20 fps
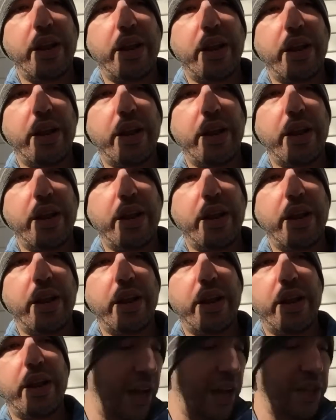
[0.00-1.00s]
to play
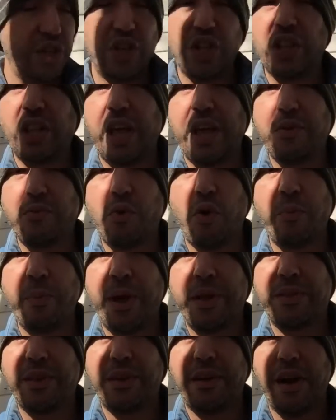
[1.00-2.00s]
that nice light
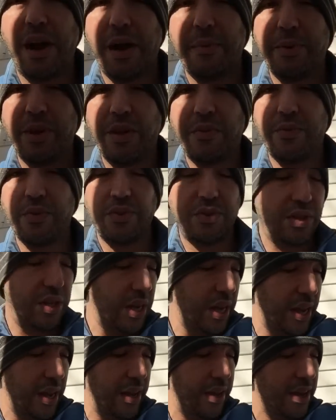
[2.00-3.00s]
romantic comedy for
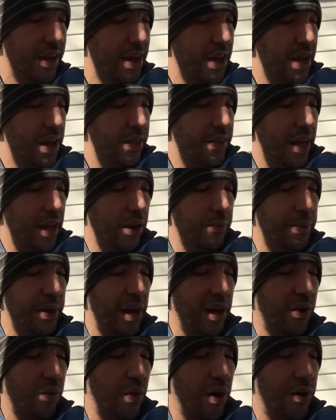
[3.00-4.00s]
tonight. That'll
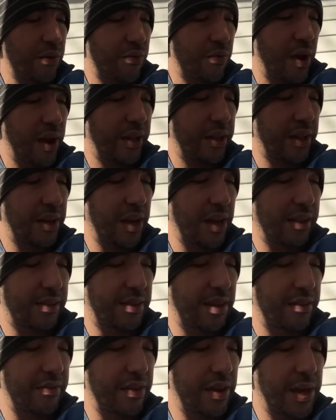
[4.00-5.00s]
be on
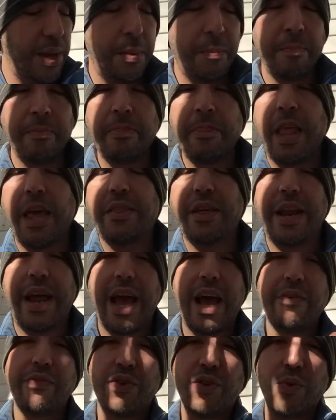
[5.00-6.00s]
quitefrankly.tv. And then
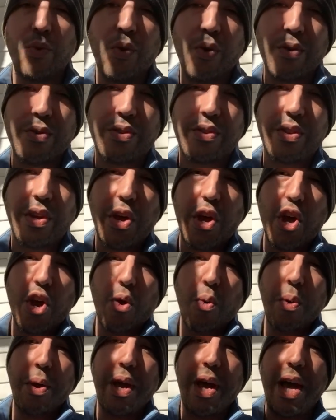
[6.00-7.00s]
afterwards,
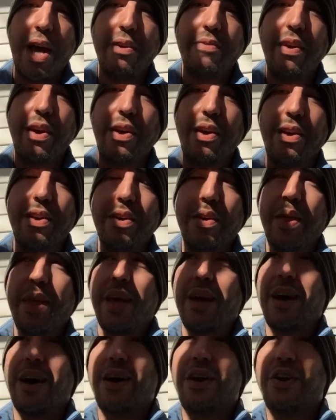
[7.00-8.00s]
we have a
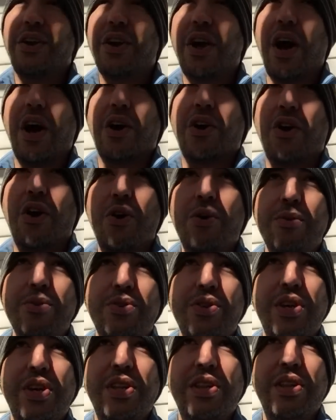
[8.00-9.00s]

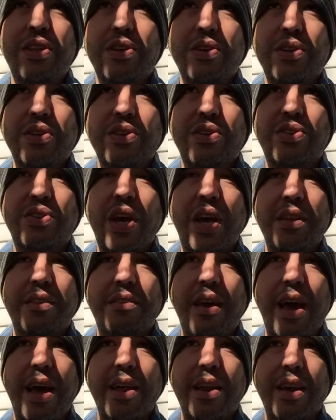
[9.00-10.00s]
cozy little
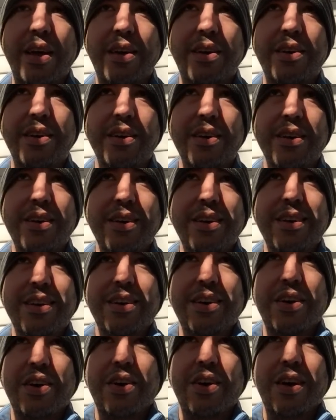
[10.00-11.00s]
satanic
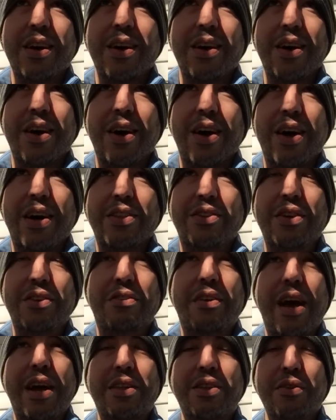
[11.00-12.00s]

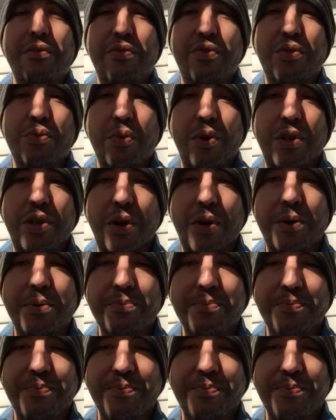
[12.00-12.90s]
detective thriller,